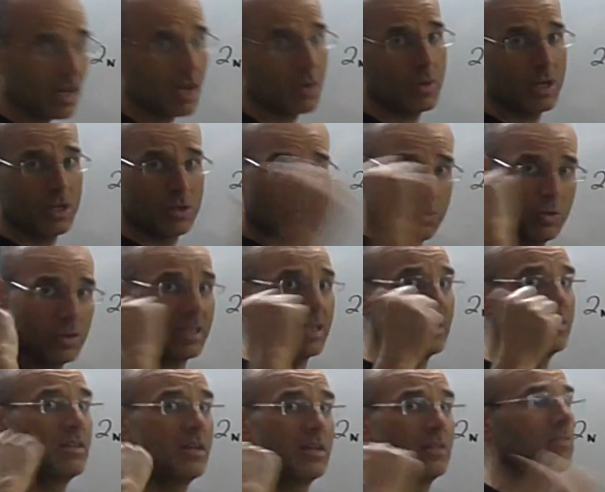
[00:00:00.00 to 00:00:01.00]
I will do what
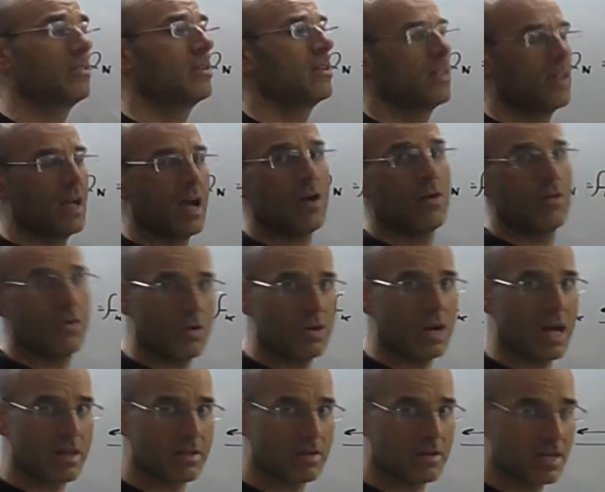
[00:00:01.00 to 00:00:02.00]
I did in
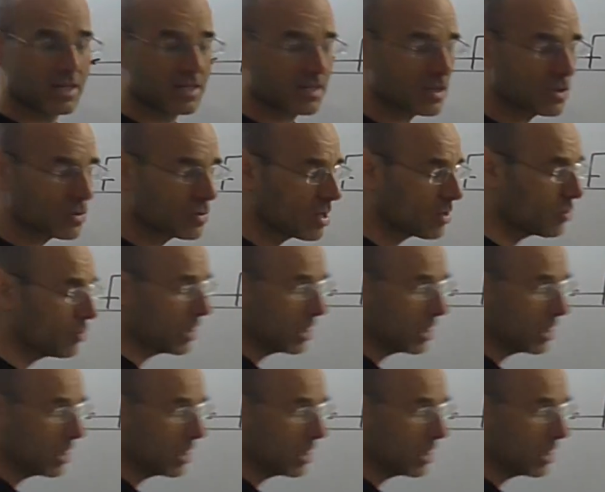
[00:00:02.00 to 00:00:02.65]
all other lessons that